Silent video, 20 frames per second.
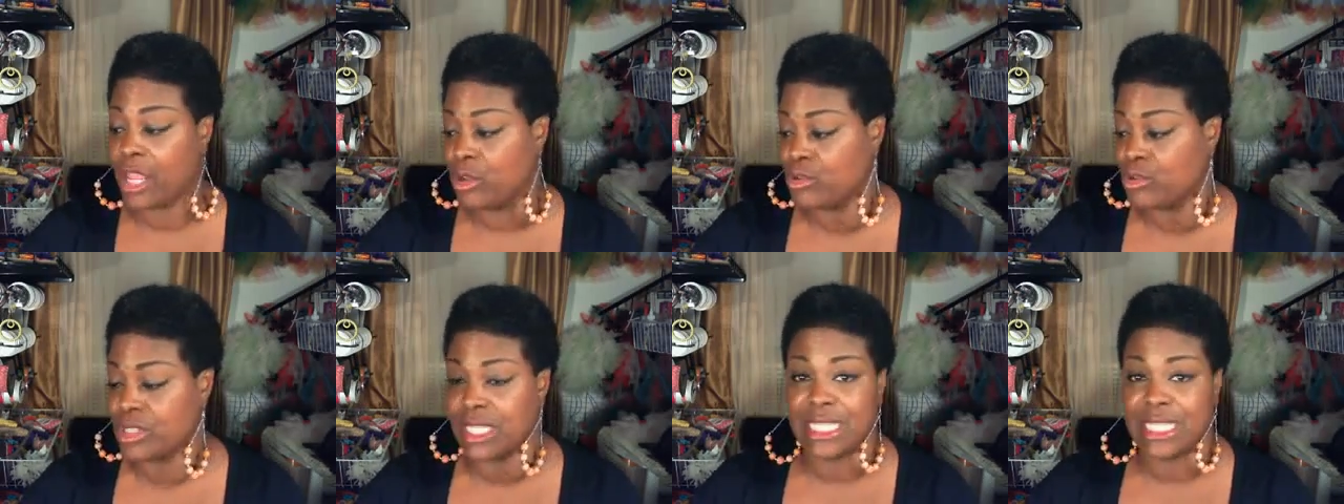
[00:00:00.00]

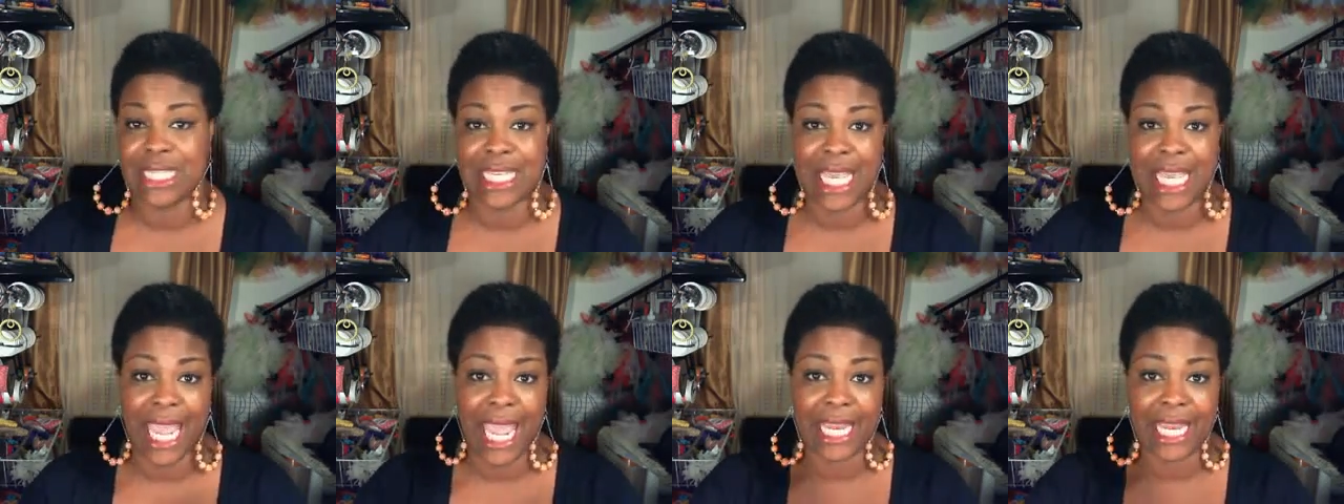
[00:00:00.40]
I usually
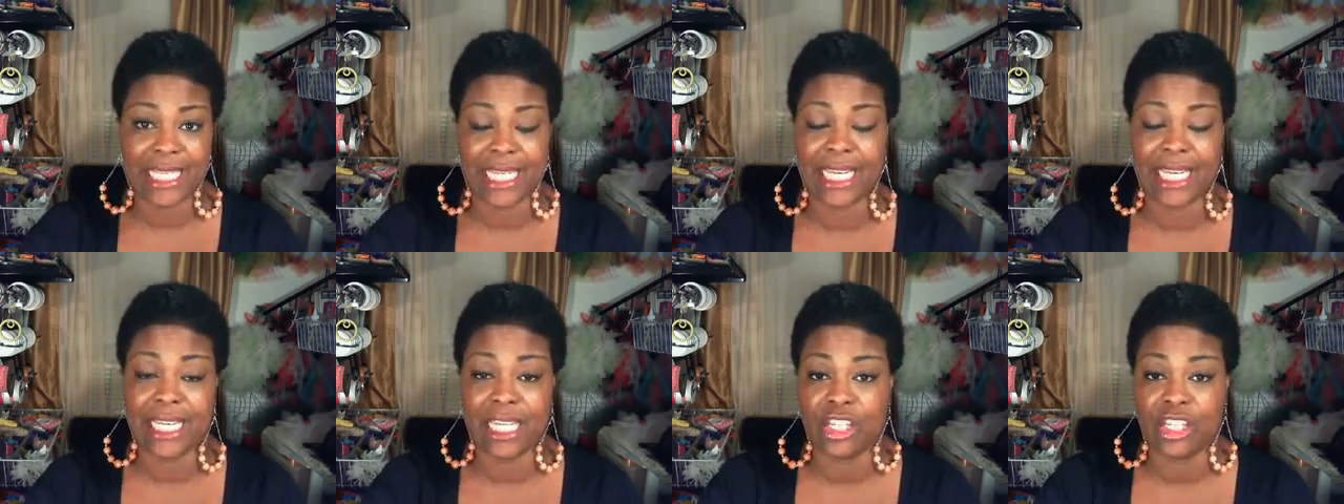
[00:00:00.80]

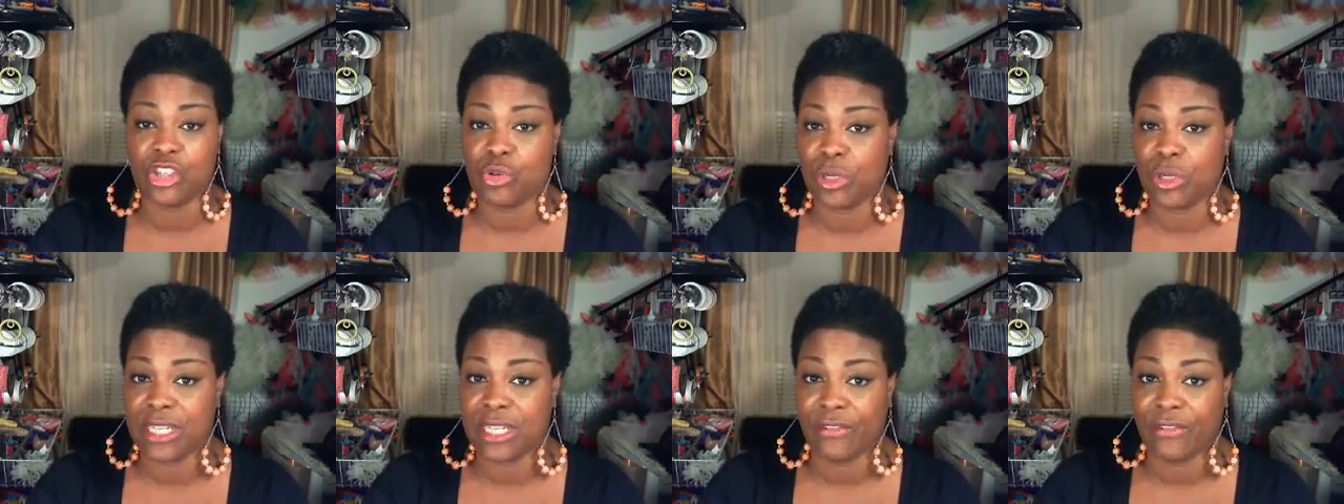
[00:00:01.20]
decant it
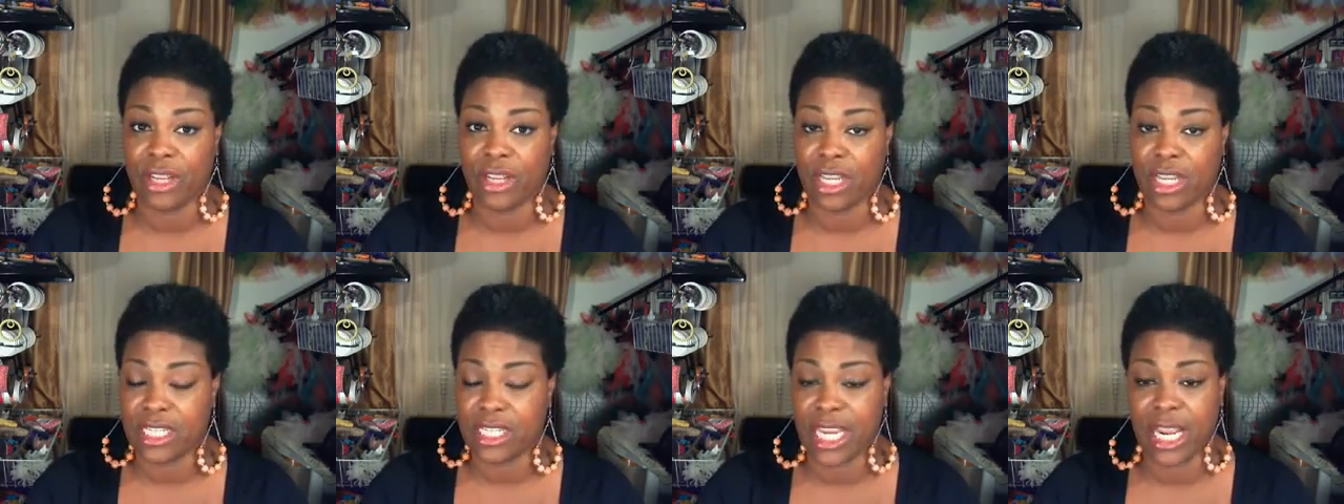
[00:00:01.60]
into a
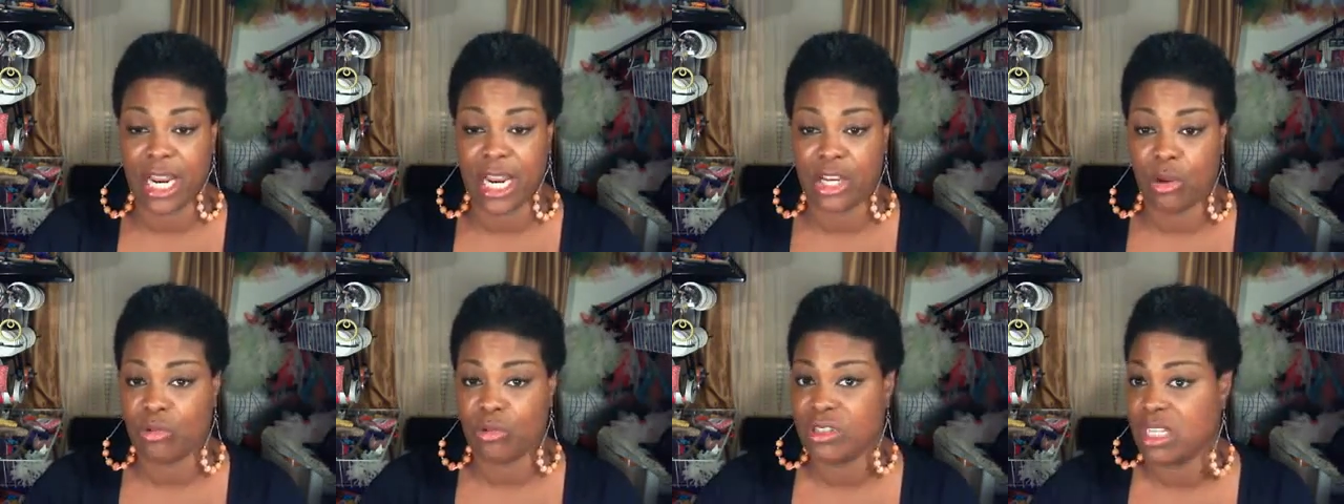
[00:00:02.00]
different
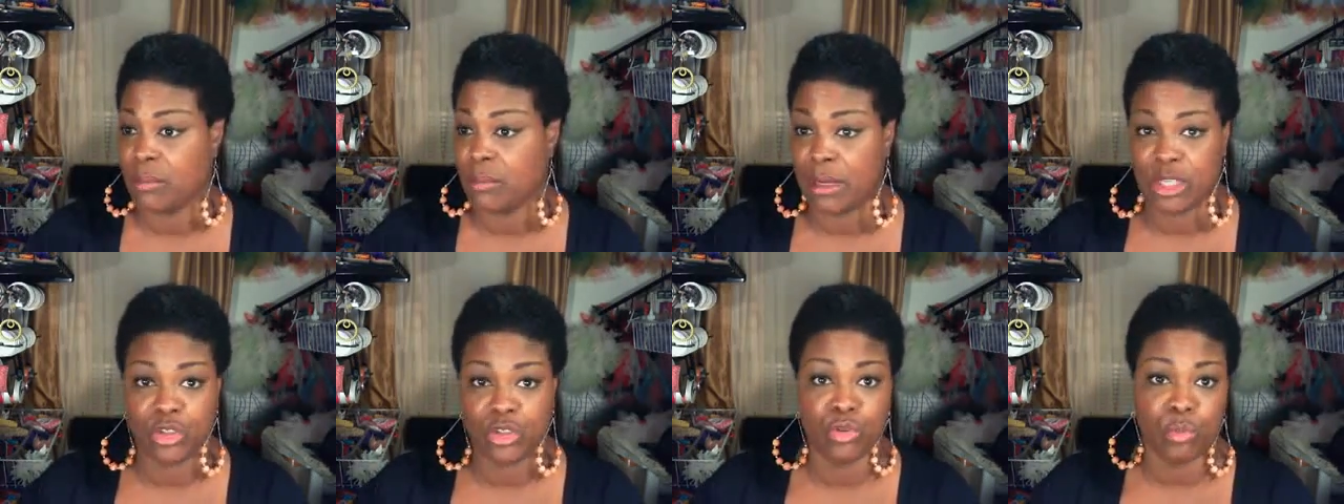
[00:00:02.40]
container. I don't
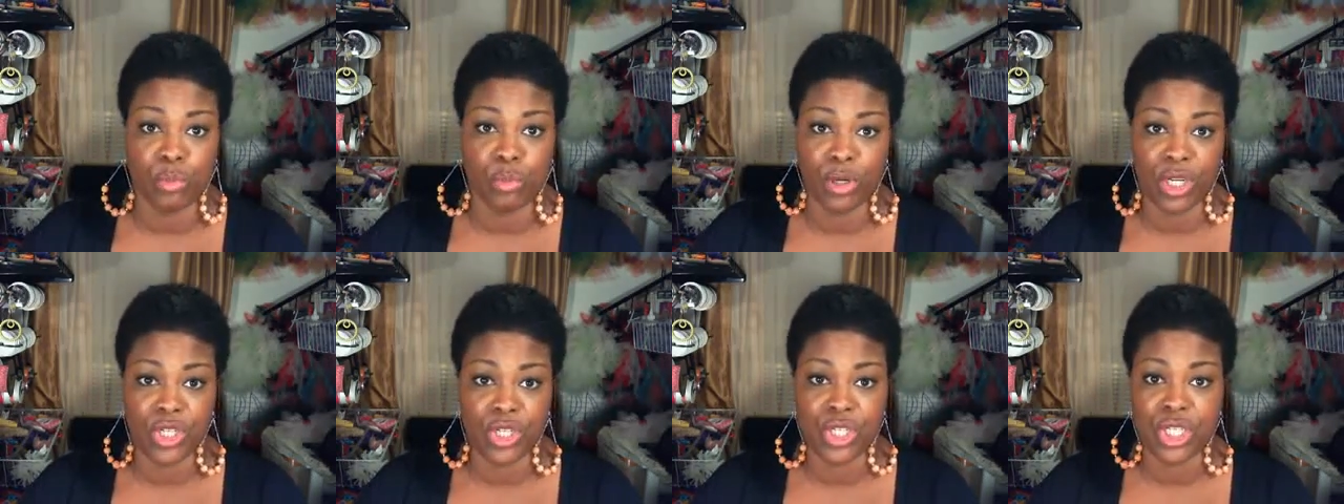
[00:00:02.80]
stick my
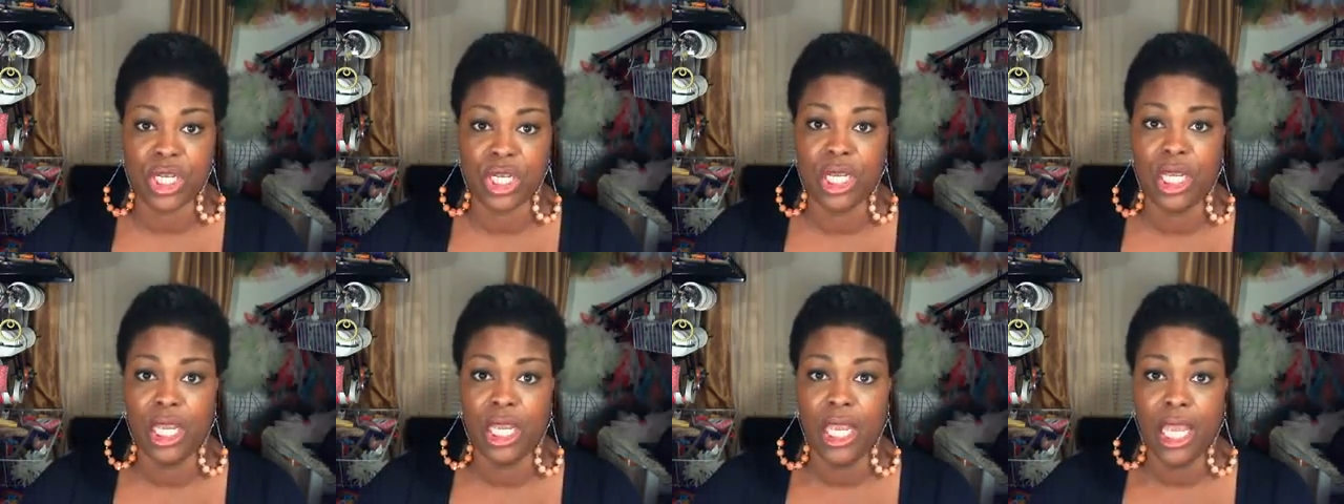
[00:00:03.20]

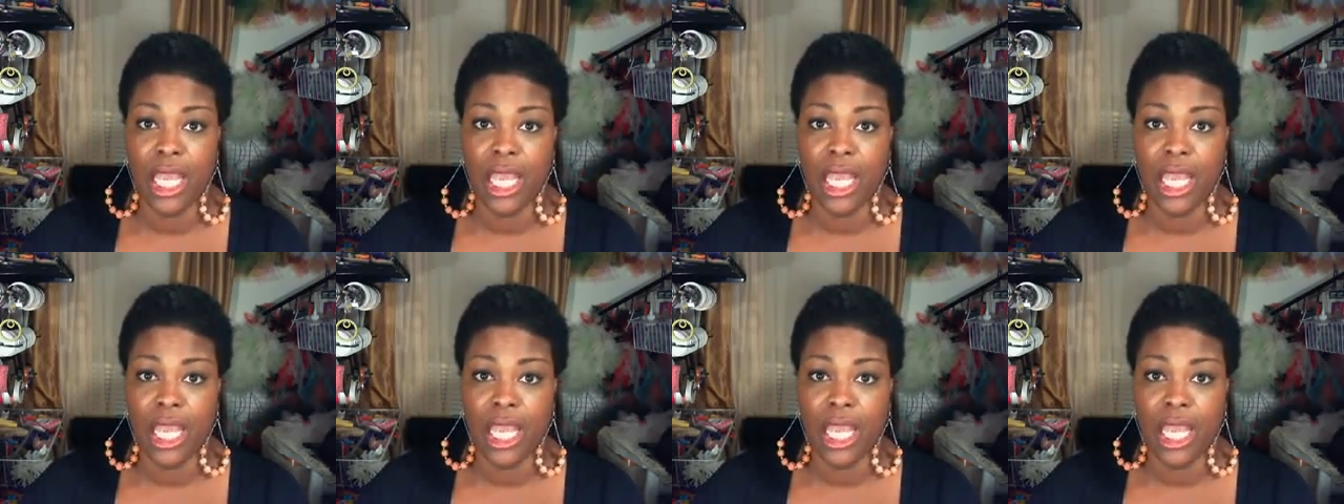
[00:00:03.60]
toothbrush